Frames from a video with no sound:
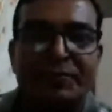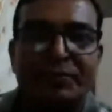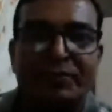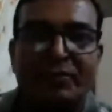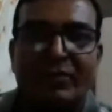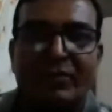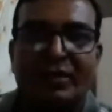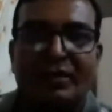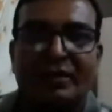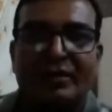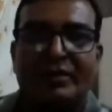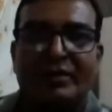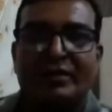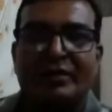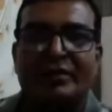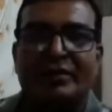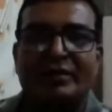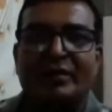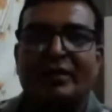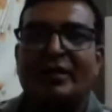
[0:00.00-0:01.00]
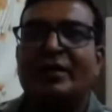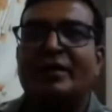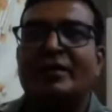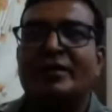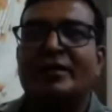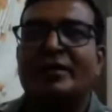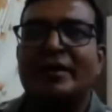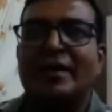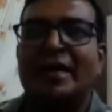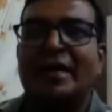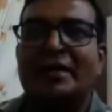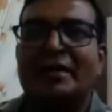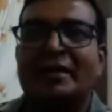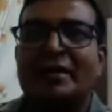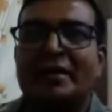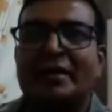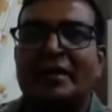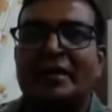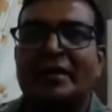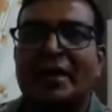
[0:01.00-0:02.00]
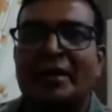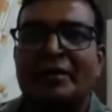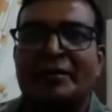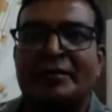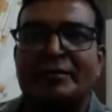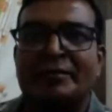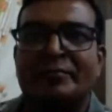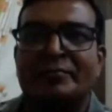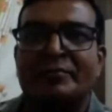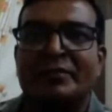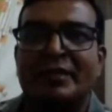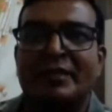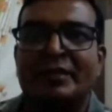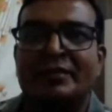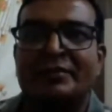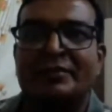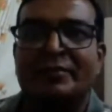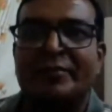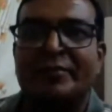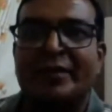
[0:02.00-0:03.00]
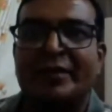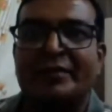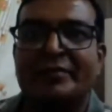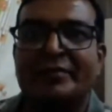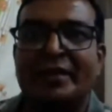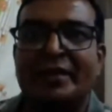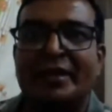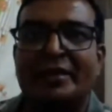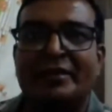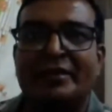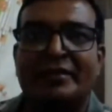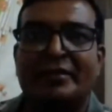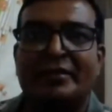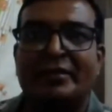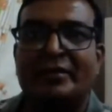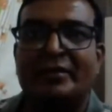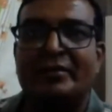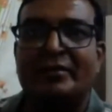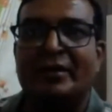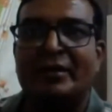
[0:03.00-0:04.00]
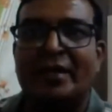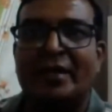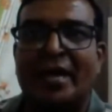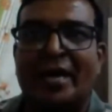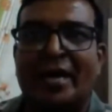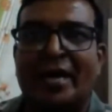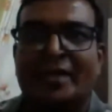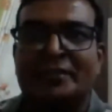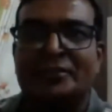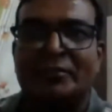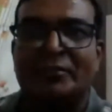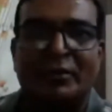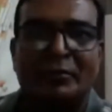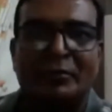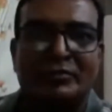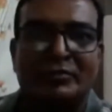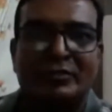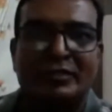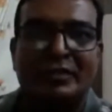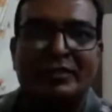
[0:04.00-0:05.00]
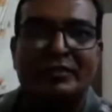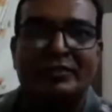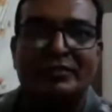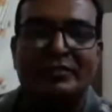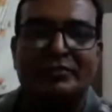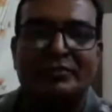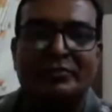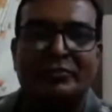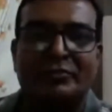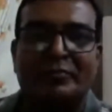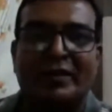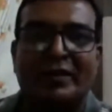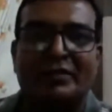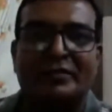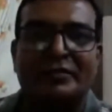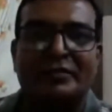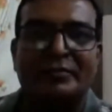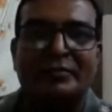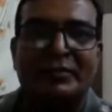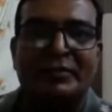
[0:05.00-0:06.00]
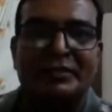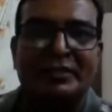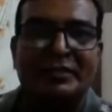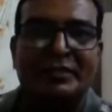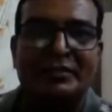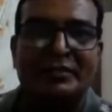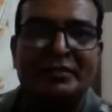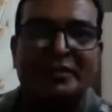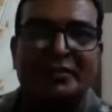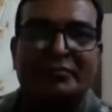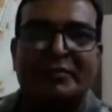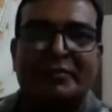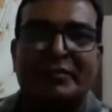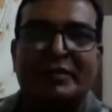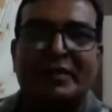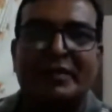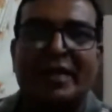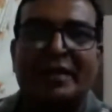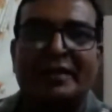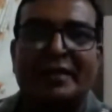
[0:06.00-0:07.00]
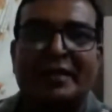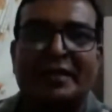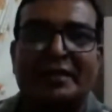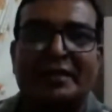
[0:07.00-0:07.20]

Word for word: Uh, uh, and uh, I'm really surprised that uh, a large number of students took participation in this webinar